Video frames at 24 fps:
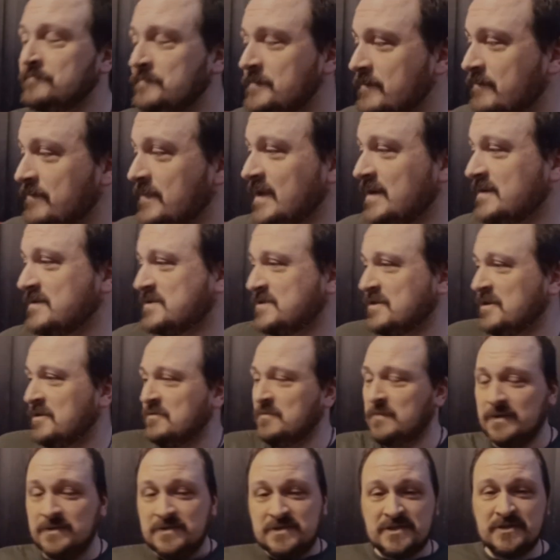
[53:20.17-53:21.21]
So
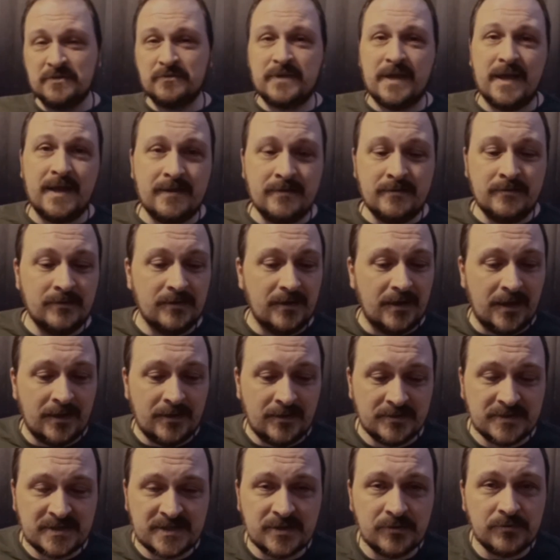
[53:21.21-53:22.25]
until then, and
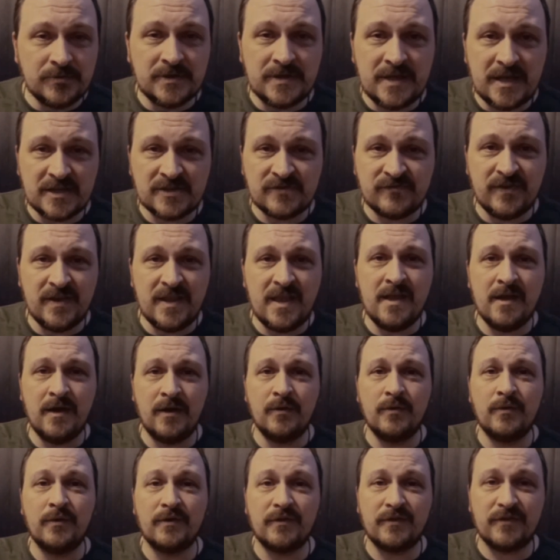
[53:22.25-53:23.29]
until the next video,
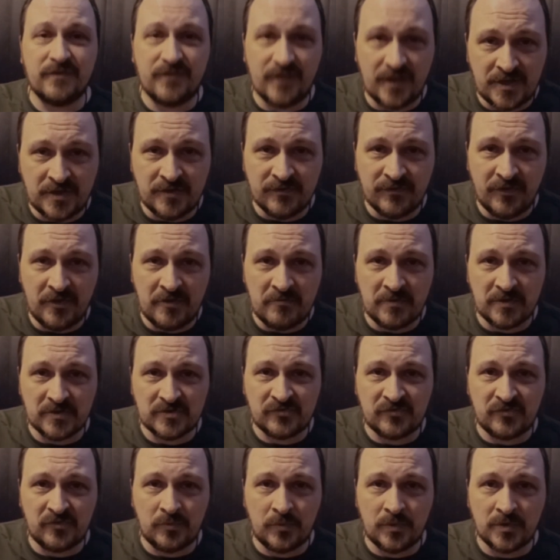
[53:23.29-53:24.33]
thank you very much for
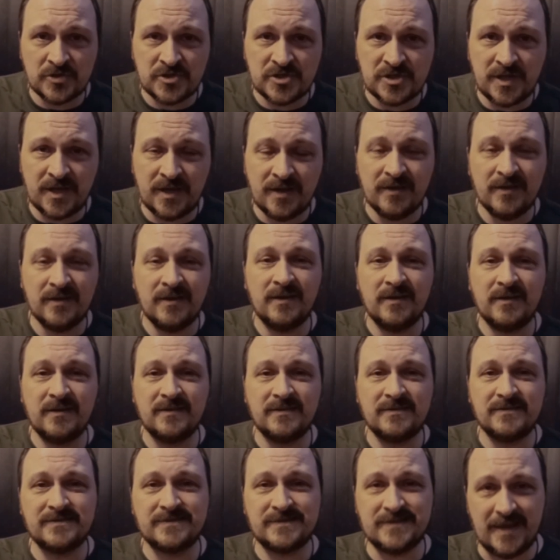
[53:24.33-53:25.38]
watching.
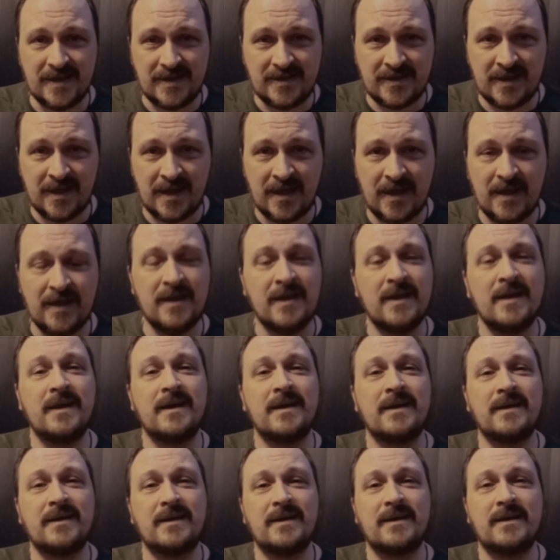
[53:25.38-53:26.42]
Take care.
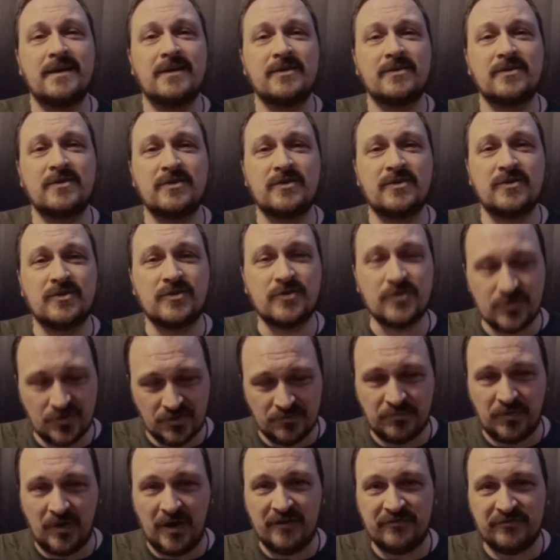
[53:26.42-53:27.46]

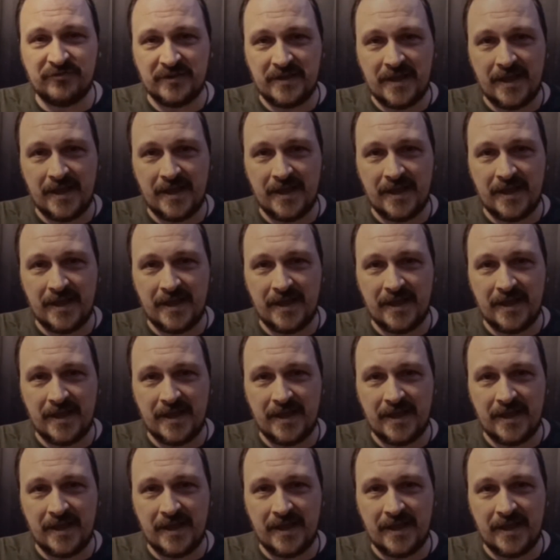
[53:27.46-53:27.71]
Goodbye for now.